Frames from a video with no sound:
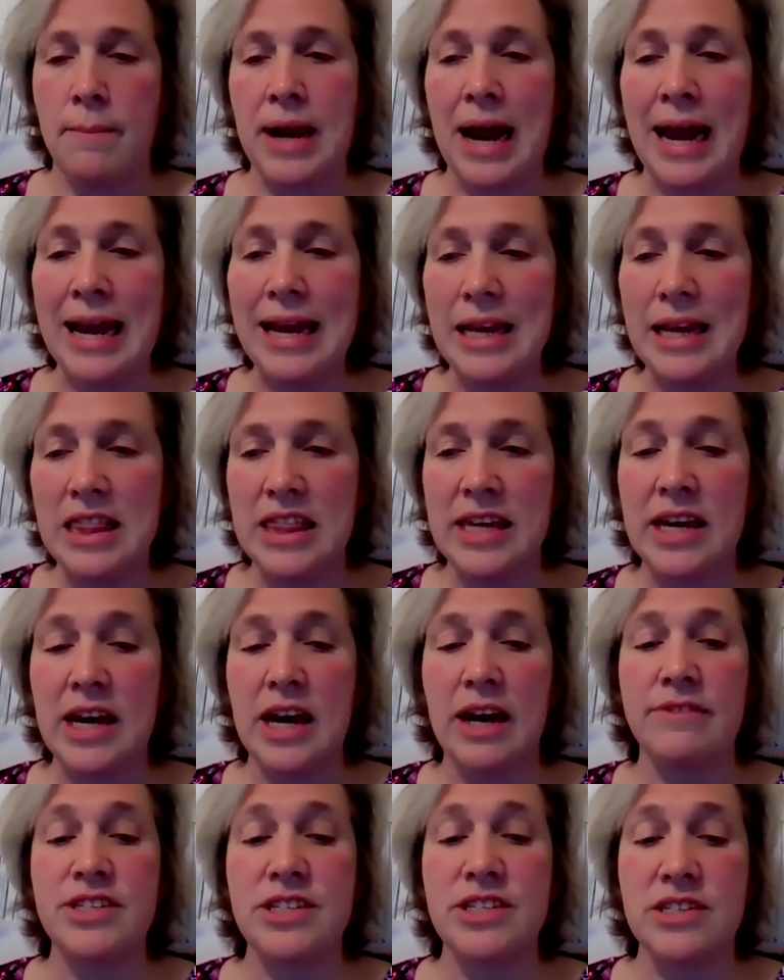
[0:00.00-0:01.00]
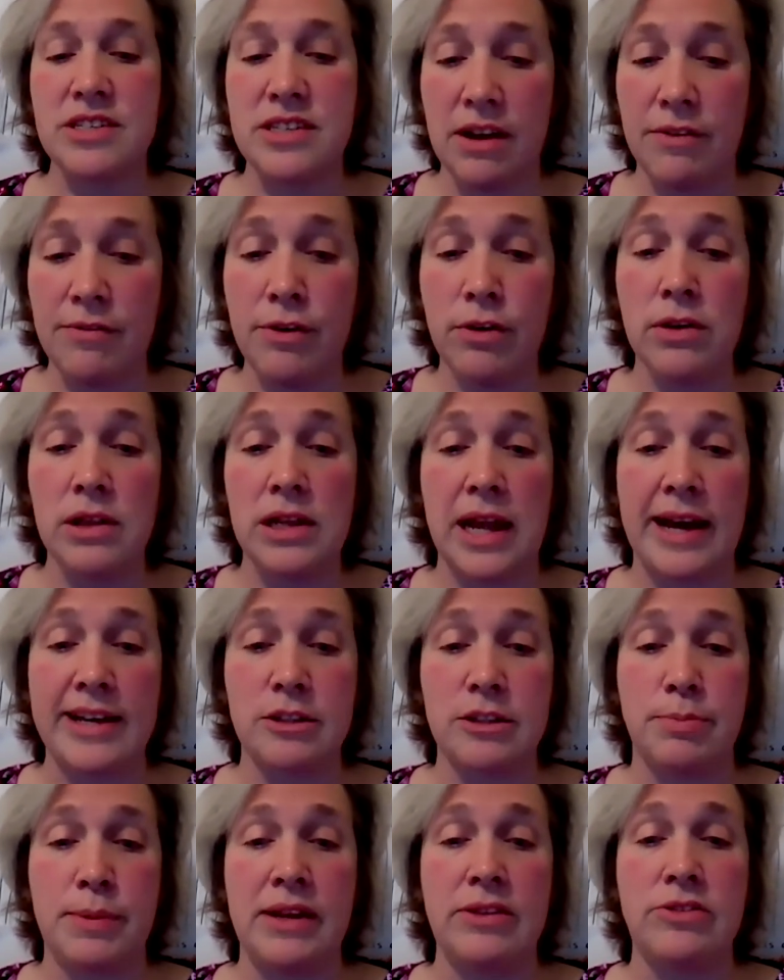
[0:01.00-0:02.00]
But I can think of several
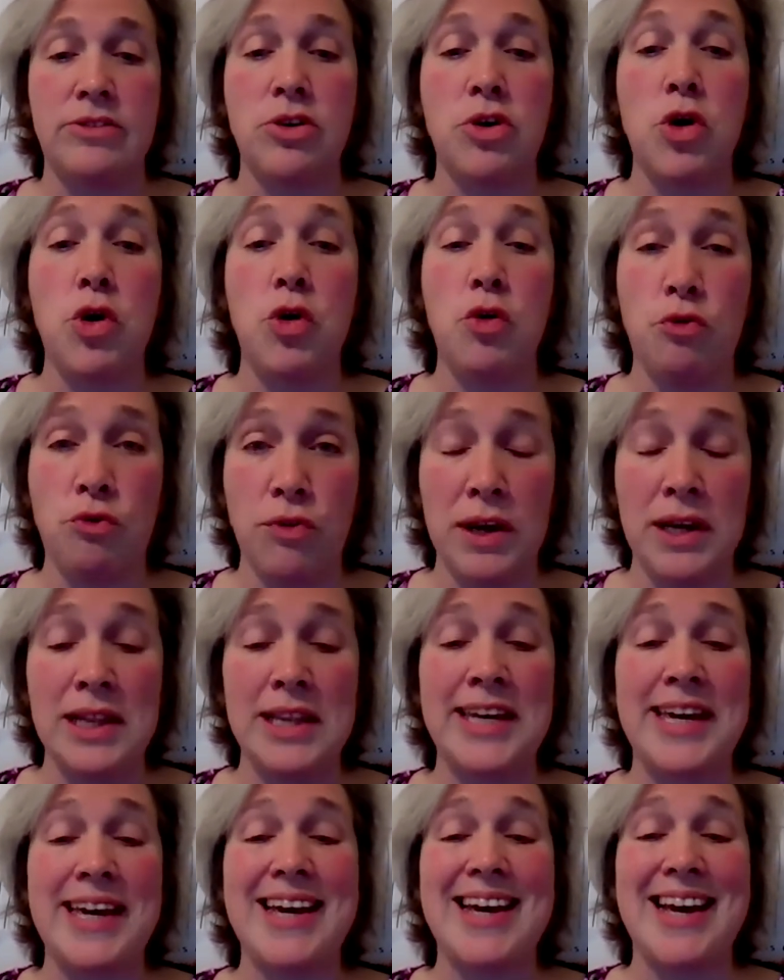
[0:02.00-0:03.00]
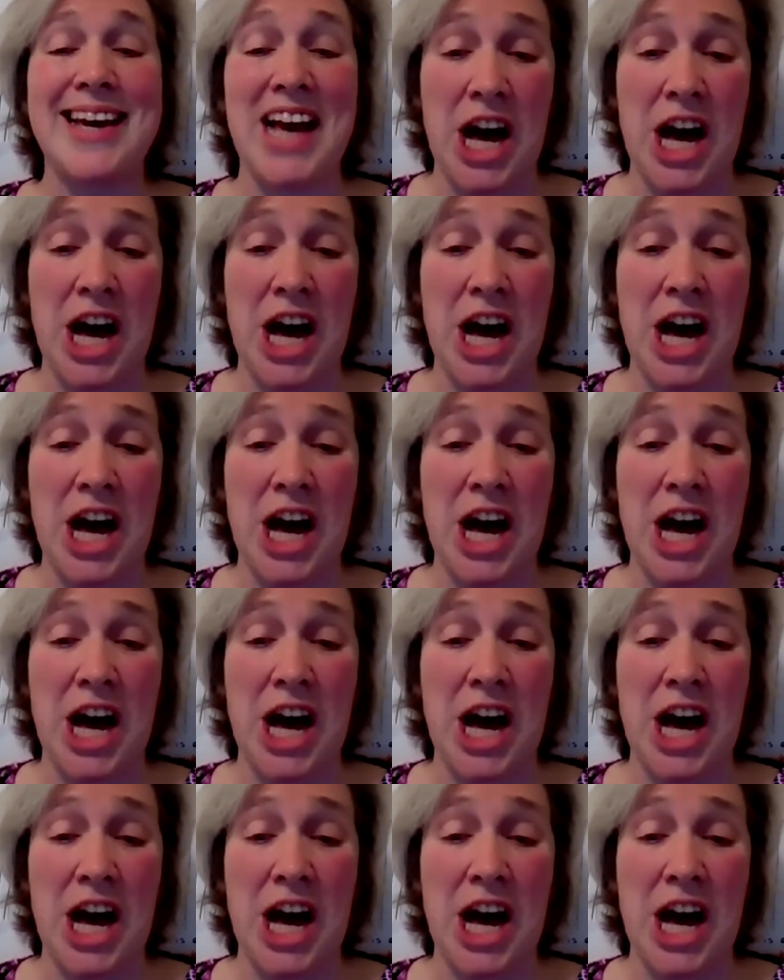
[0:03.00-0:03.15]
classmates who really